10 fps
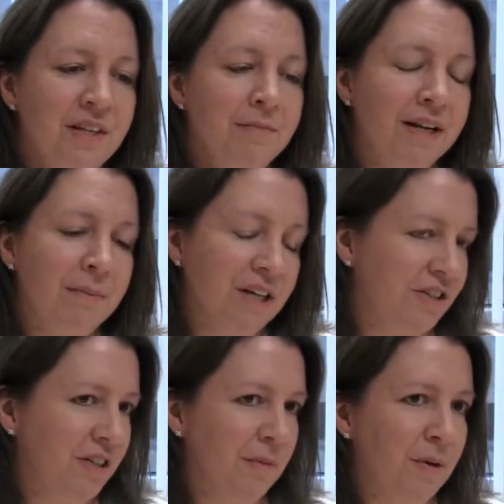Many
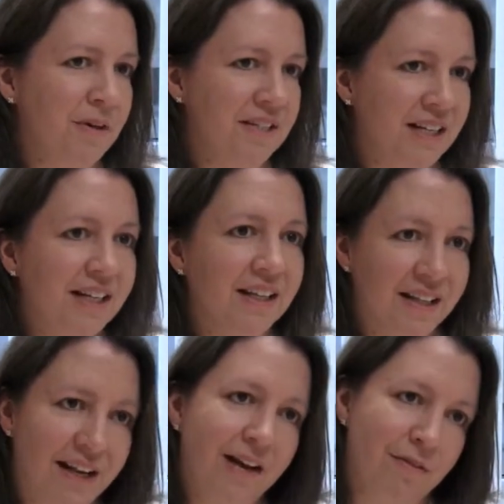patients come to us thinking that
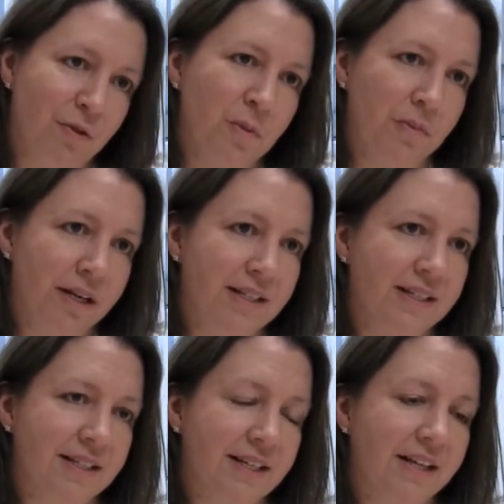they have a normal
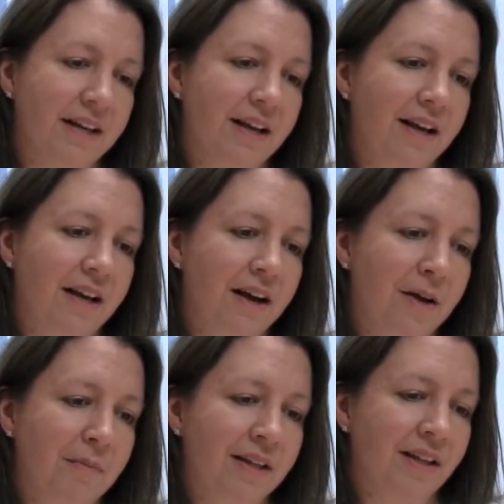pregnancy,
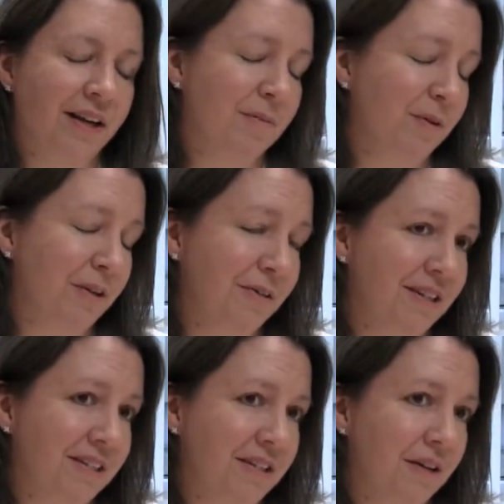and then I'm the one who
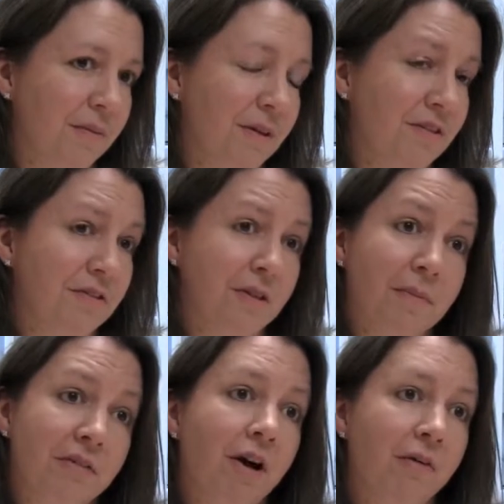has to tell them that there's
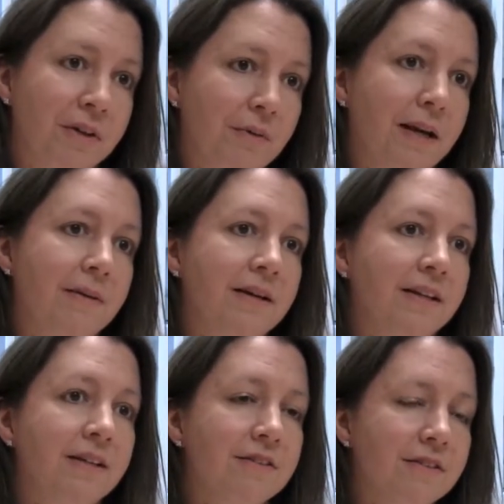something wrong with their baby,
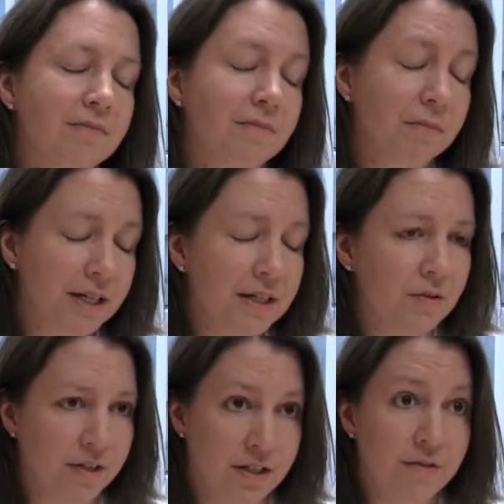and that's many
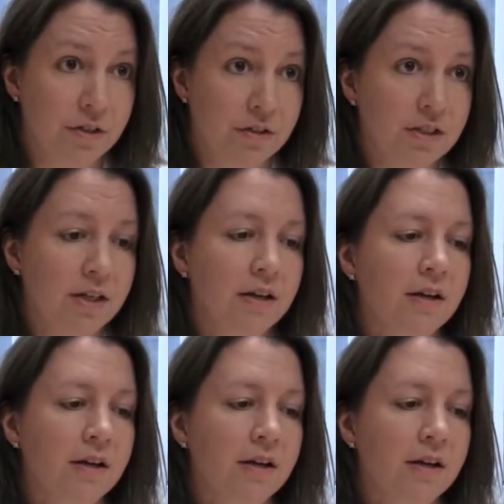times very difficult.